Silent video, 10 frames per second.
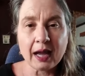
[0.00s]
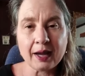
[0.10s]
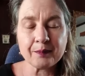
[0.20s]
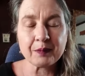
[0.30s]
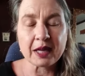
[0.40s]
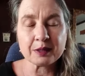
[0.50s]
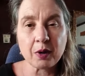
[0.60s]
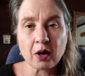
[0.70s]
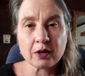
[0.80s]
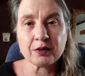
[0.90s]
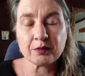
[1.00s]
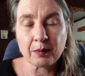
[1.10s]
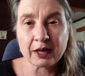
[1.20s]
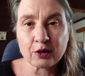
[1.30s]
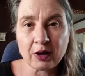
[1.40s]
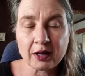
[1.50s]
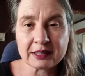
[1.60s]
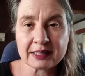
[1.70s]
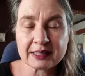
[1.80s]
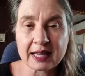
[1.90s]
as part of my
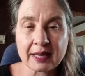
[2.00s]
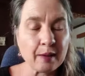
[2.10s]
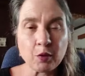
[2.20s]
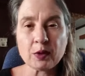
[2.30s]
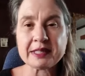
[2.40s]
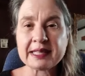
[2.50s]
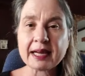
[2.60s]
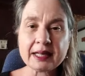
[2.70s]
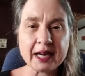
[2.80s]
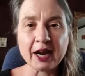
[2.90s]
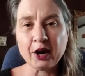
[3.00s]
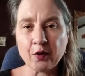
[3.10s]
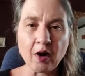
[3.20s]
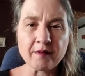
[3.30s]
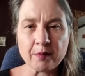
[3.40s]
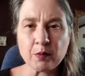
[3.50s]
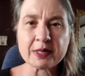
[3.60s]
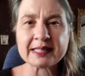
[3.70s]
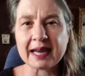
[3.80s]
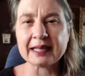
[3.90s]
grounding, saying, I'm always taken care of, I'm
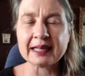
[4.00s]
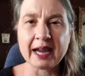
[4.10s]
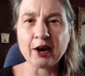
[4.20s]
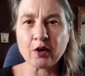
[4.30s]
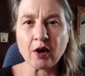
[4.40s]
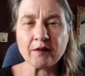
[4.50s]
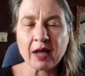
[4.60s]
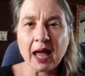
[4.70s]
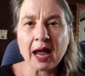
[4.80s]
always taken care of.